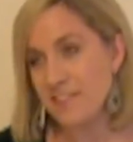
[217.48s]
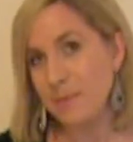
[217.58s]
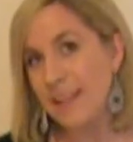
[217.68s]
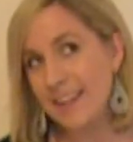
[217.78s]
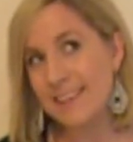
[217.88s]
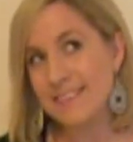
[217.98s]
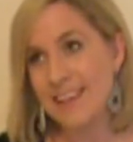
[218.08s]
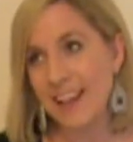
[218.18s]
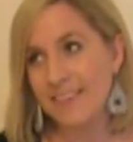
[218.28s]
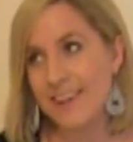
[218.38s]
So I'm eating less
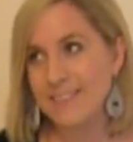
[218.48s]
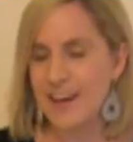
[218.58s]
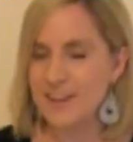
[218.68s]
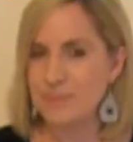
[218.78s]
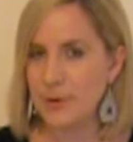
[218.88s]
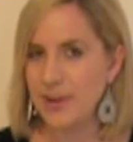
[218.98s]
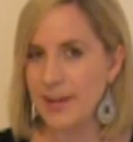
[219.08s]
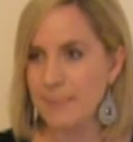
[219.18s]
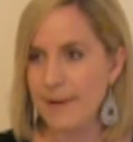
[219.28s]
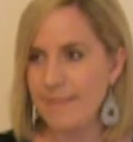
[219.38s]
calories and it's
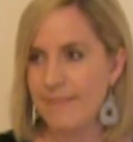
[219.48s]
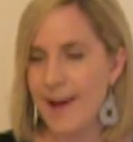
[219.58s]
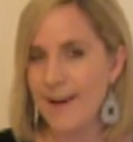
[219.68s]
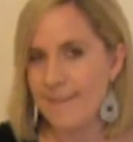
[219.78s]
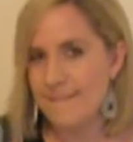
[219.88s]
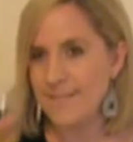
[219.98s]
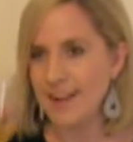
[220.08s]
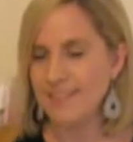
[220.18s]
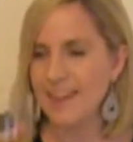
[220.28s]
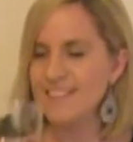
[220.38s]
burning out my fat.
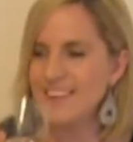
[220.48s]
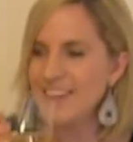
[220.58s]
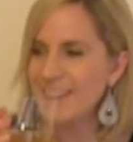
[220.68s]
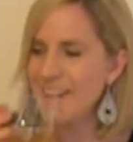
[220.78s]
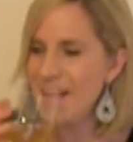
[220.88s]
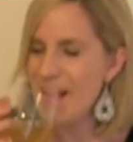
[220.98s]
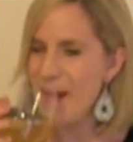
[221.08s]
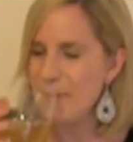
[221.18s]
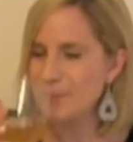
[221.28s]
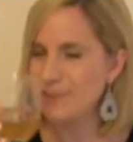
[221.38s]
Fantastic.
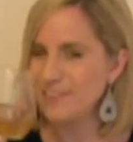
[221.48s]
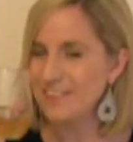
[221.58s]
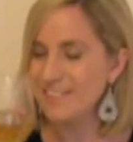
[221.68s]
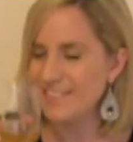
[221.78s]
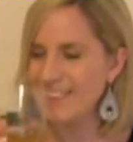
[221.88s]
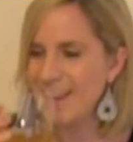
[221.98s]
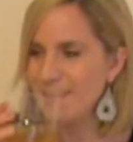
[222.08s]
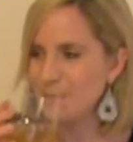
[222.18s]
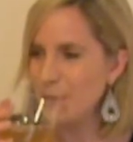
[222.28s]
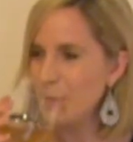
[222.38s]
So cheers to
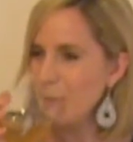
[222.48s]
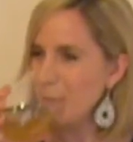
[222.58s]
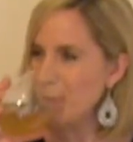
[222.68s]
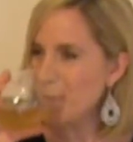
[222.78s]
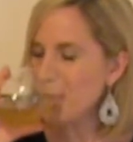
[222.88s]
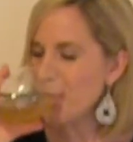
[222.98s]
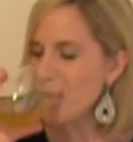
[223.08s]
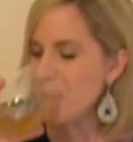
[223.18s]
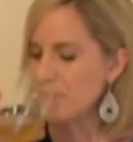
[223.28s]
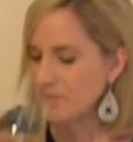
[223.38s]
that as well.
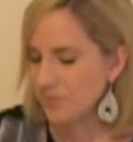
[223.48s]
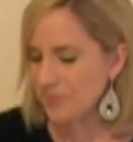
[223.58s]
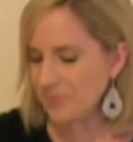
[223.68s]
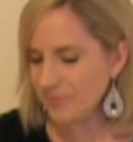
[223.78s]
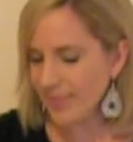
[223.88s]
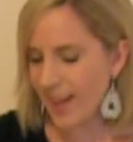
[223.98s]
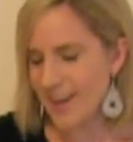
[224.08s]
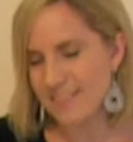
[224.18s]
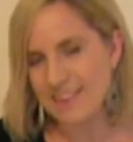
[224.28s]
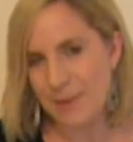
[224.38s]

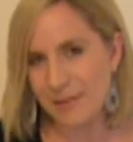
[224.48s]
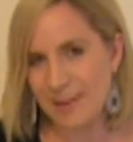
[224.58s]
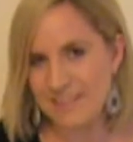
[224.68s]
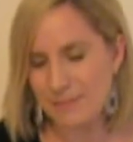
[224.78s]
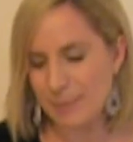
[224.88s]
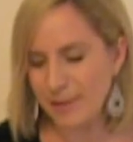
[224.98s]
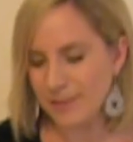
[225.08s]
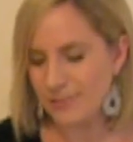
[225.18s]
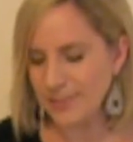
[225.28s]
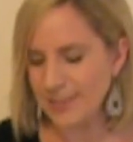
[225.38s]
And it's stabilising my
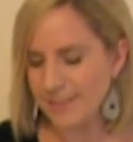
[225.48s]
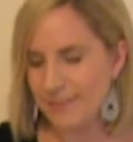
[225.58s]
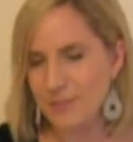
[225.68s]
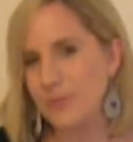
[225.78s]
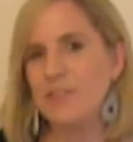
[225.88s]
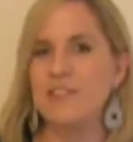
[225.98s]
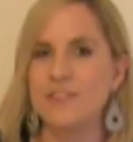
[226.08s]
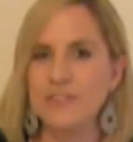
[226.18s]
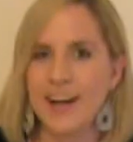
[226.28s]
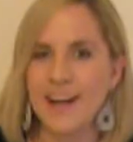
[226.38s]
blood sugar levels, which
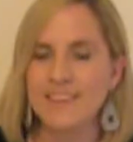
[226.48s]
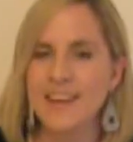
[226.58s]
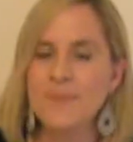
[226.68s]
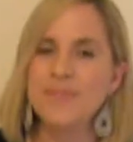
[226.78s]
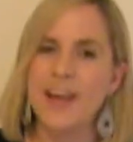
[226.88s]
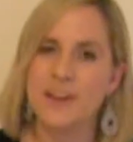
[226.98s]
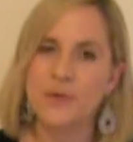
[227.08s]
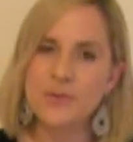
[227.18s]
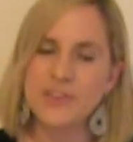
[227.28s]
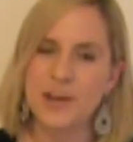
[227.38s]
is great. And
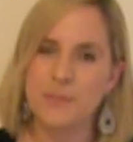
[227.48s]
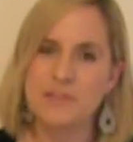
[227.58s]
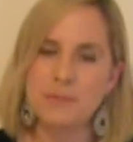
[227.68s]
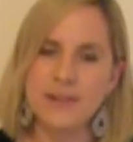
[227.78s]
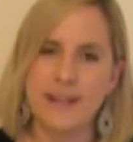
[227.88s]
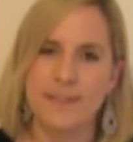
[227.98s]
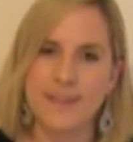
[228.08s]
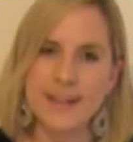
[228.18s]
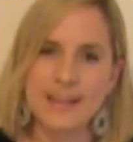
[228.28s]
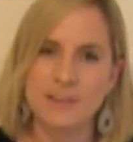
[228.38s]
it also helps to bring down
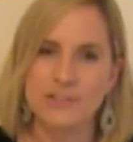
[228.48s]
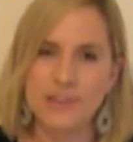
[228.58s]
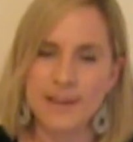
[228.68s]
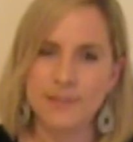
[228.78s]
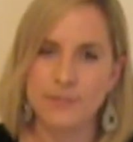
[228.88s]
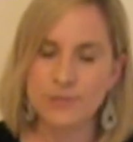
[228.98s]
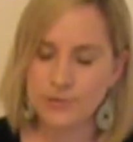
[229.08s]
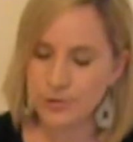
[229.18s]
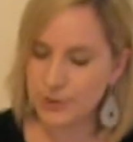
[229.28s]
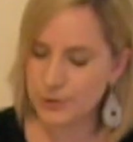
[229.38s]
the cholesterol levels
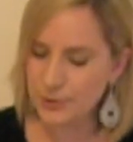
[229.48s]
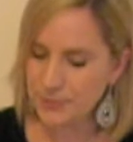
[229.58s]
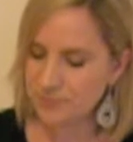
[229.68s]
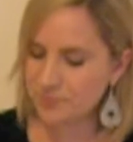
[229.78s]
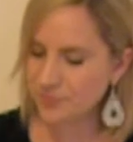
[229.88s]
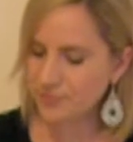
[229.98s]
too.